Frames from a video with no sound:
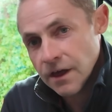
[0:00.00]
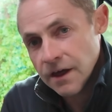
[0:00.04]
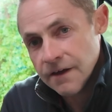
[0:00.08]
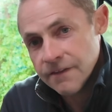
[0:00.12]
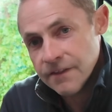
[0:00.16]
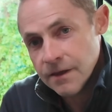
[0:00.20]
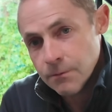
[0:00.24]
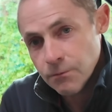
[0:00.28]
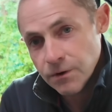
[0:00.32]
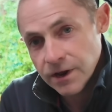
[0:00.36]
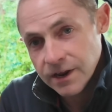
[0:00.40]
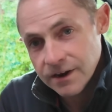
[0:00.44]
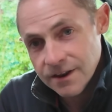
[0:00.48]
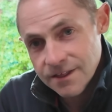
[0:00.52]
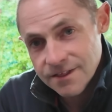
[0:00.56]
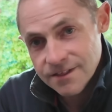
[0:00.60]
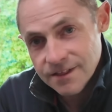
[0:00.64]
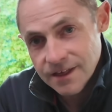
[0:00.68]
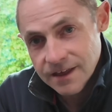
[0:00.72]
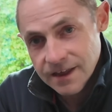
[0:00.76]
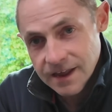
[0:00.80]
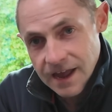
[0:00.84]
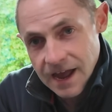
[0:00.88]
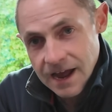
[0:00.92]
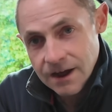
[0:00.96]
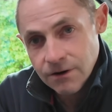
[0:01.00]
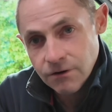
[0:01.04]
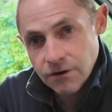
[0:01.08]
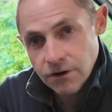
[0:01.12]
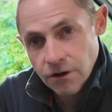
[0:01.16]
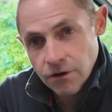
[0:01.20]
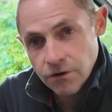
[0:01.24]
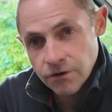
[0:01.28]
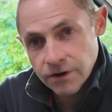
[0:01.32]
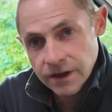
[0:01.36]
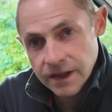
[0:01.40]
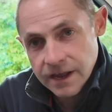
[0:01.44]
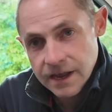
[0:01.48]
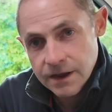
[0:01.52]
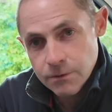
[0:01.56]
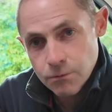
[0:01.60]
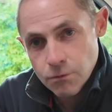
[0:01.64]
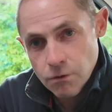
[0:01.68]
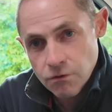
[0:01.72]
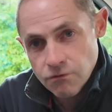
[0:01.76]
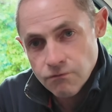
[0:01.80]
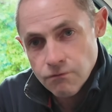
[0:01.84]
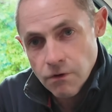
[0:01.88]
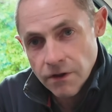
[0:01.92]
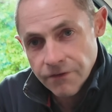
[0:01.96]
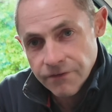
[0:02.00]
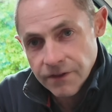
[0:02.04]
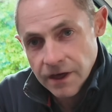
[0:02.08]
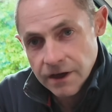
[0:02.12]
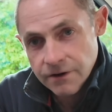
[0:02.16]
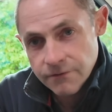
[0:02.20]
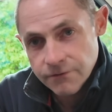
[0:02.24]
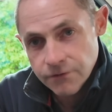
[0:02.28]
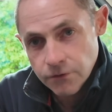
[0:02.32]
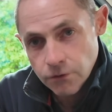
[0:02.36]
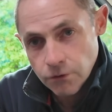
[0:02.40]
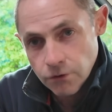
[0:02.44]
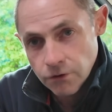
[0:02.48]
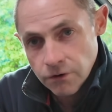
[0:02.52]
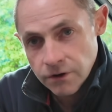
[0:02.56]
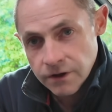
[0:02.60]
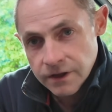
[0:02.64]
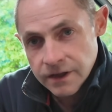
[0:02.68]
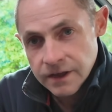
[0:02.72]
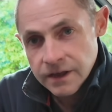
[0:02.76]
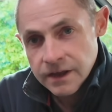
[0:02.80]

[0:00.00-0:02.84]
and then we're going to see how long it will run that for